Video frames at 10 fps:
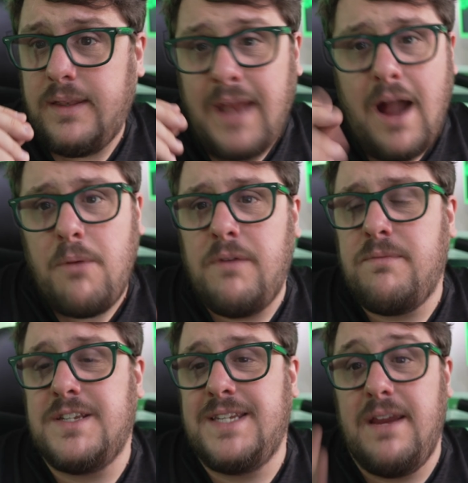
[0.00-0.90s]
now I've
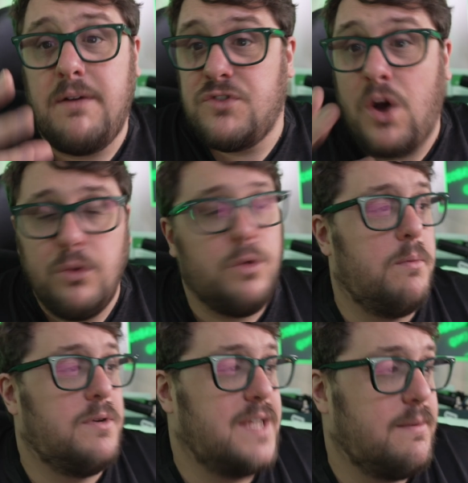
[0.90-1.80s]
pressed save, I've told the
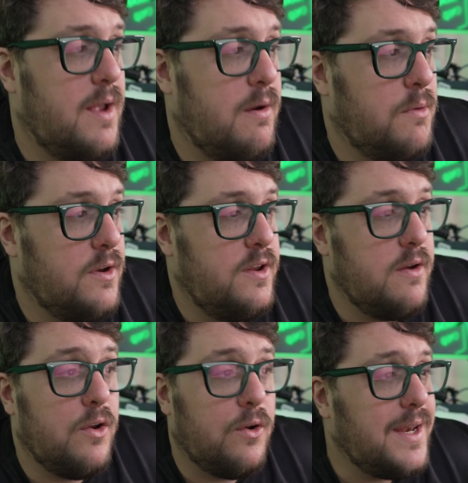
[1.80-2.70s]
QuickBooks app how I want to do
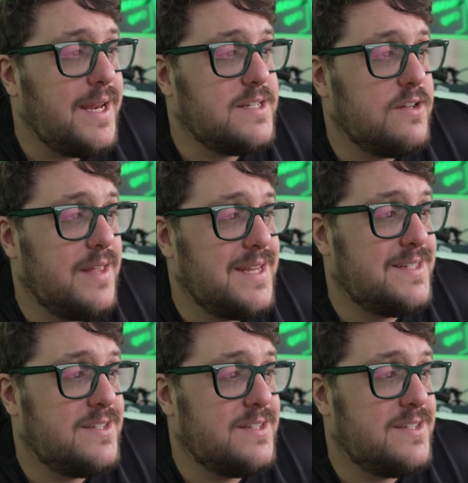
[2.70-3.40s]
it. And all I need to do then is